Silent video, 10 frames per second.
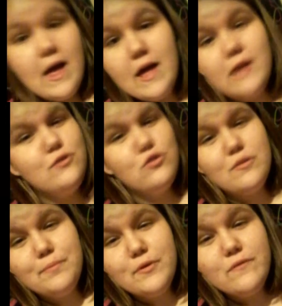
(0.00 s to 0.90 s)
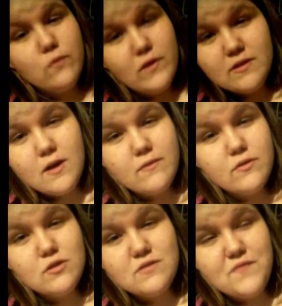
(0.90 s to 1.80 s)
and you can put
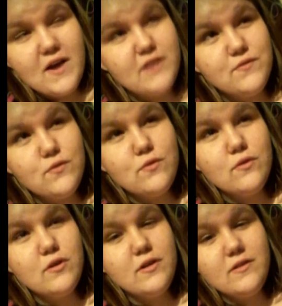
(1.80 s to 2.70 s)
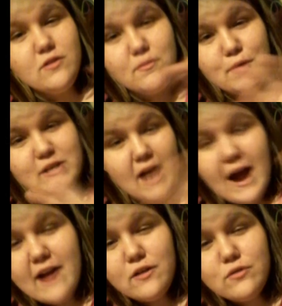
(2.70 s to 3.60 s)
voiceovers, fast forwards, you can put
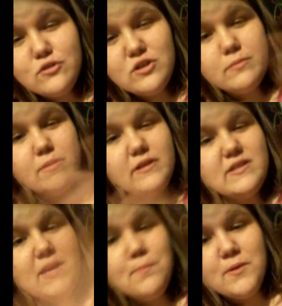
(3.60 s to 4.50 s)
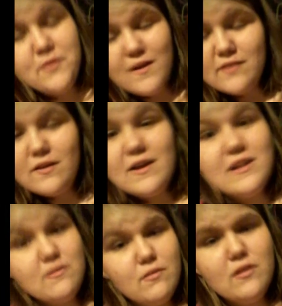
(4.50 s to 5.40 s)
titles, you can put separate things on
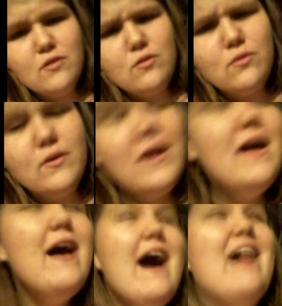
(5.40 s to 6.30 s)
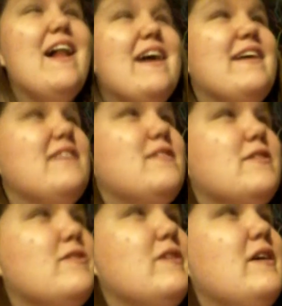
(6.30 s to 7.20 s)
it. It's really cool. I like it,
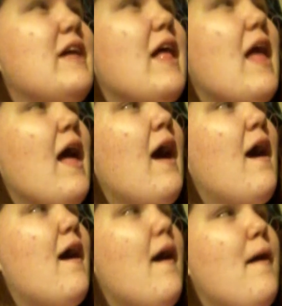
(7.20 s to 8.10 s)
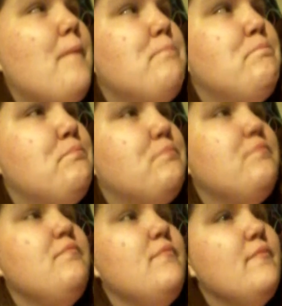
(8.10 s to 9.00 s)
so um
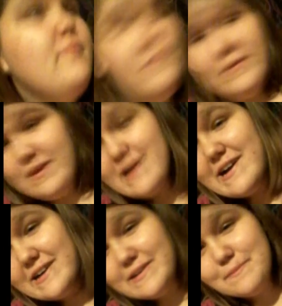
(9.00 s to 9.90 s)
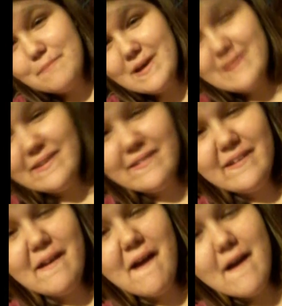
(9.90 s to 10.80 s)
yeah,
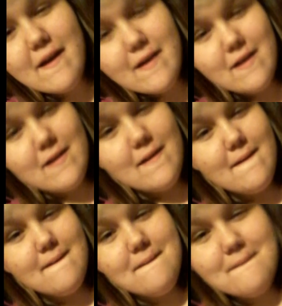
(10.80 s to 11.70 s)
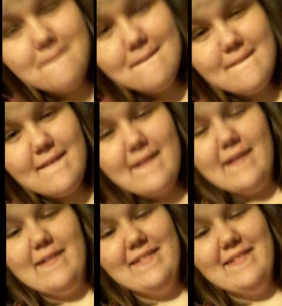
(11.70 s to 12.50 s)
basically yeah.